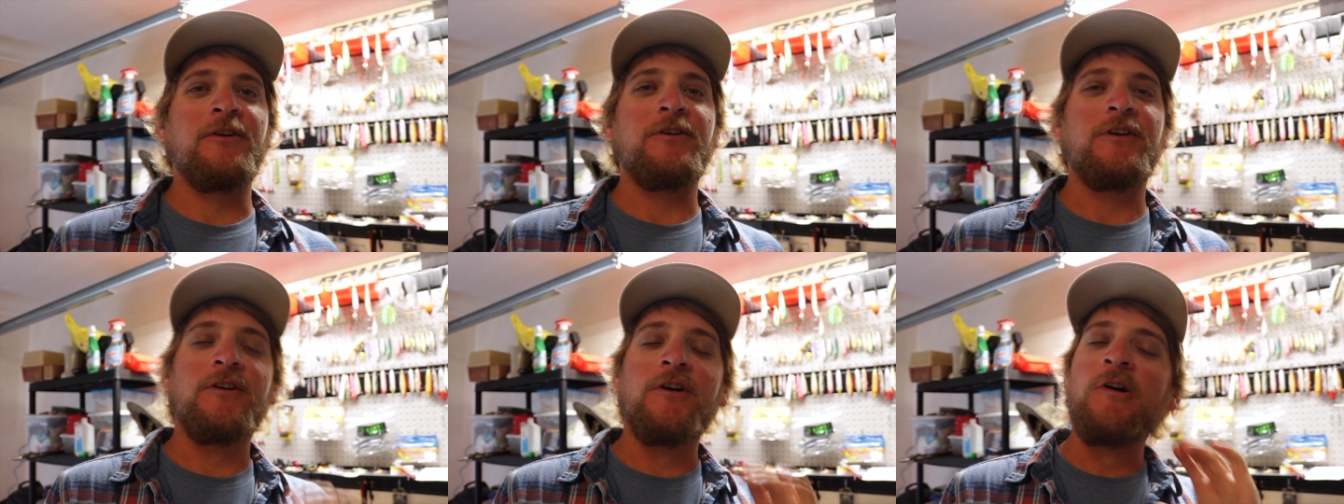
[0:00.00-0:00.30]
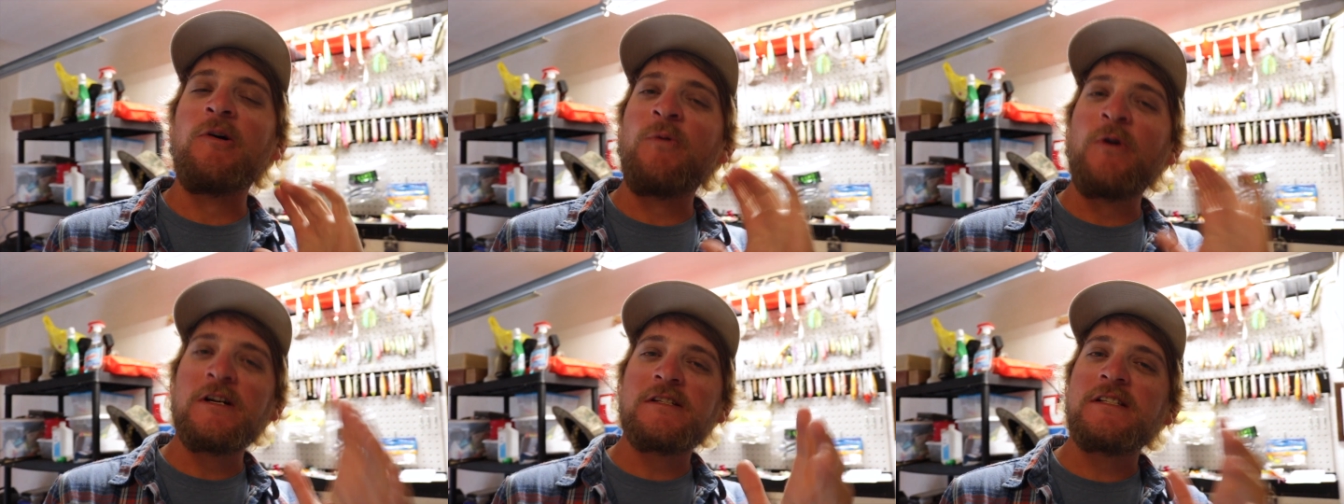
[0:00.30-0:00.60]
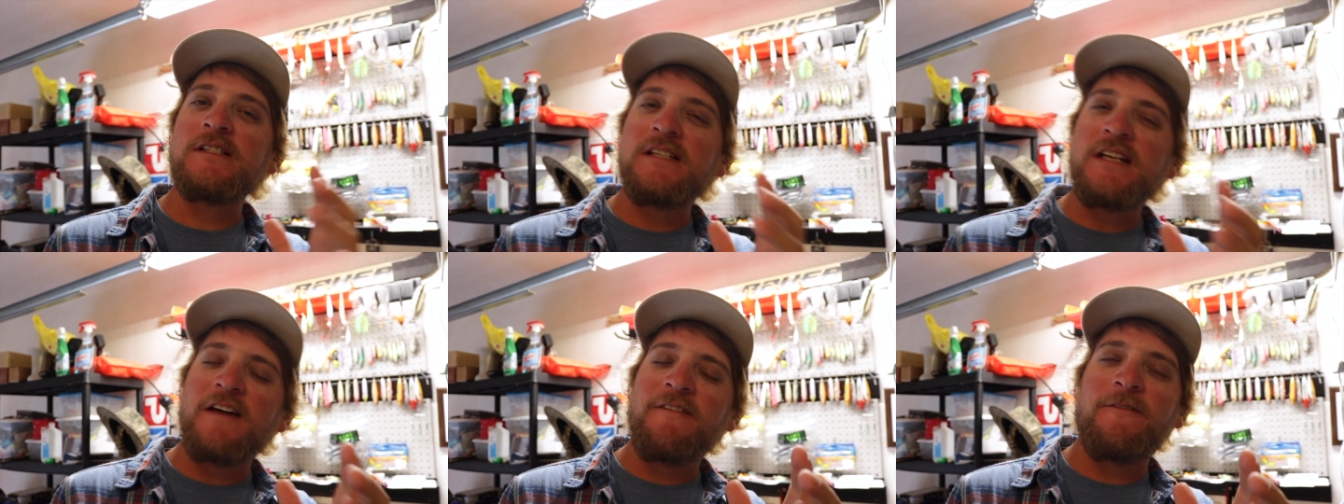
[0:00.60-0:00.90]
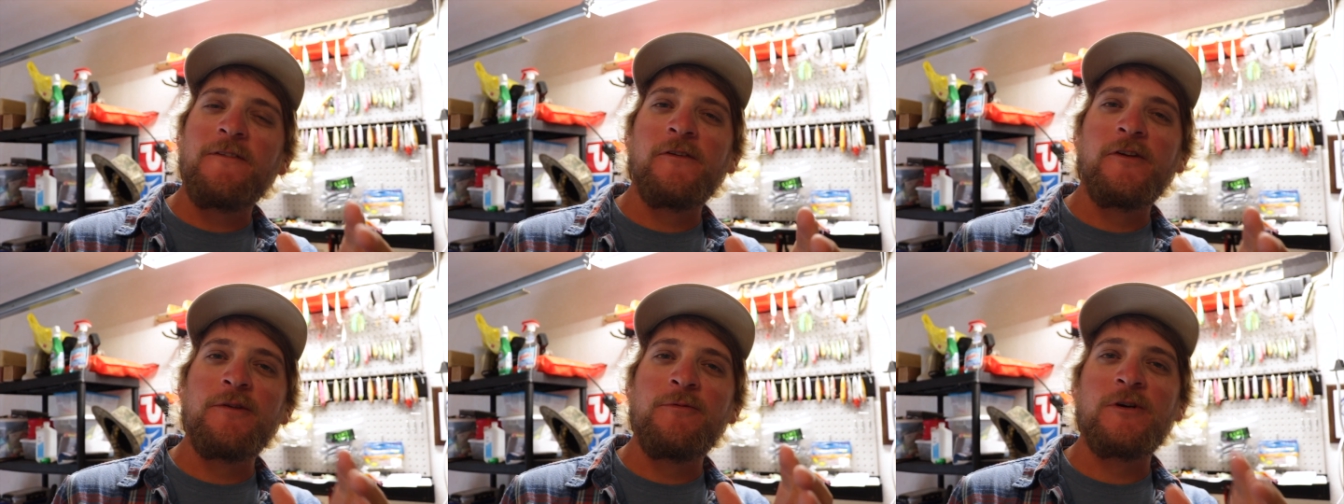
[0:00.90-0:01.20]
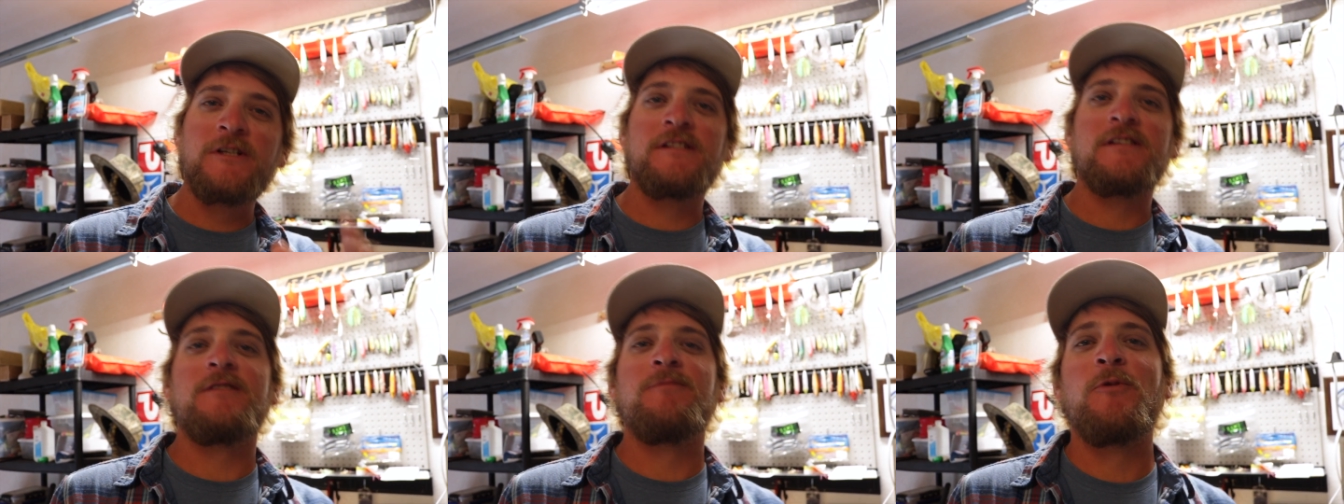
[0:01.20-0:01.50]
You know, it wasn't definitely
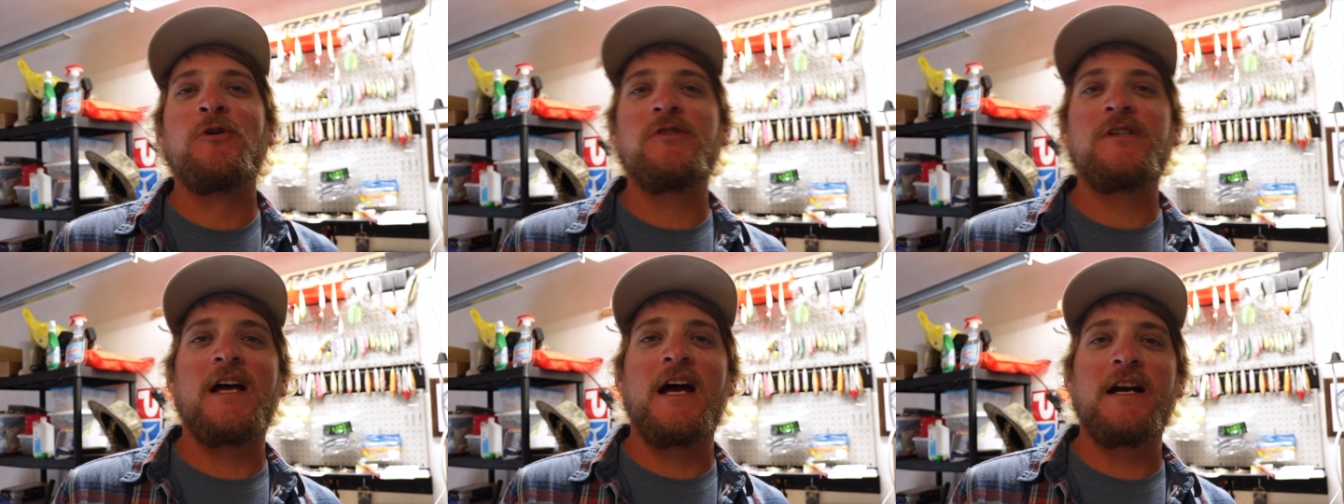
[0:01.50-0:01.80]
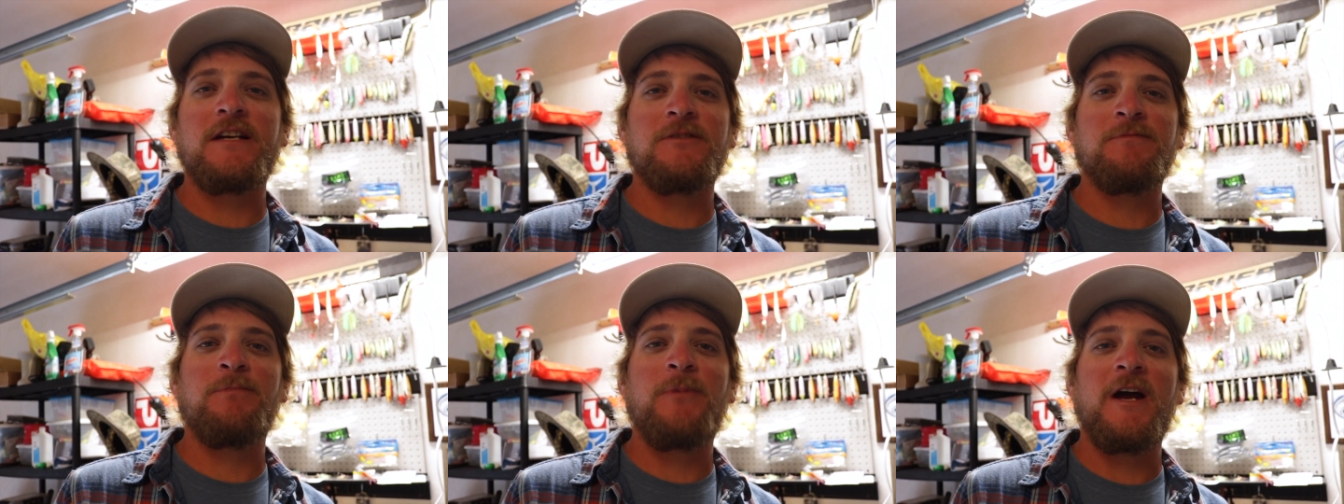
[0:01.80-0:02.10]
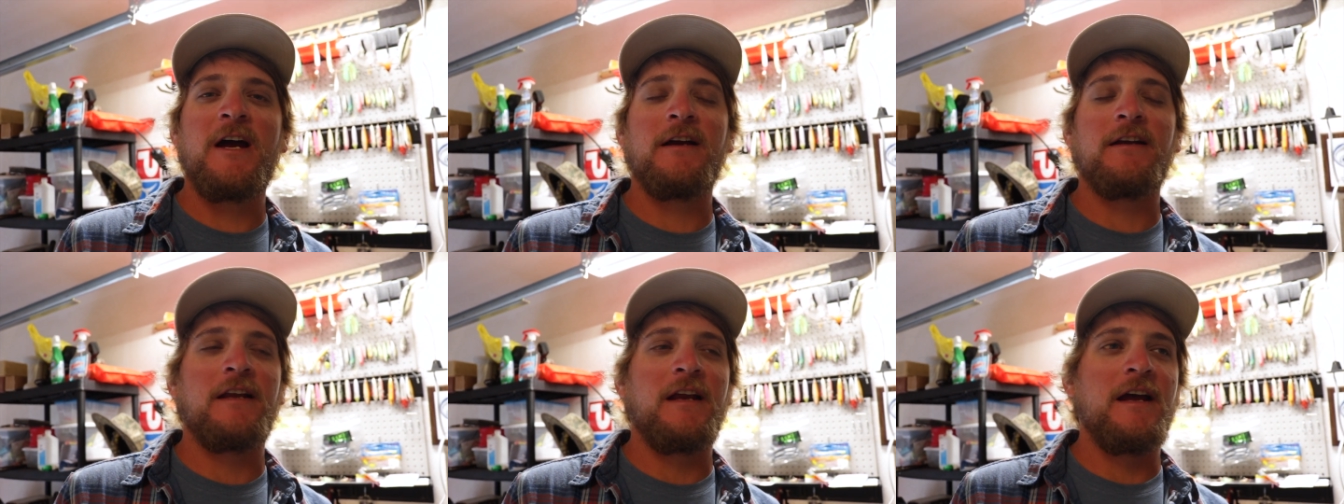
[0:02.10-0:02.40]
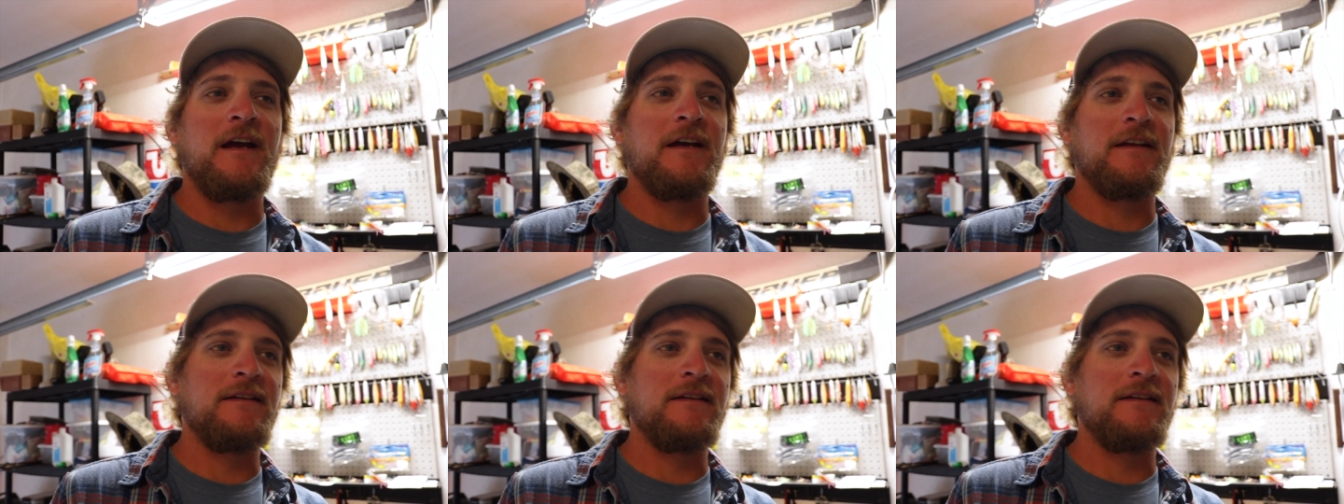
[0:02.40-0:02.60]
wasn't the most action-packed day.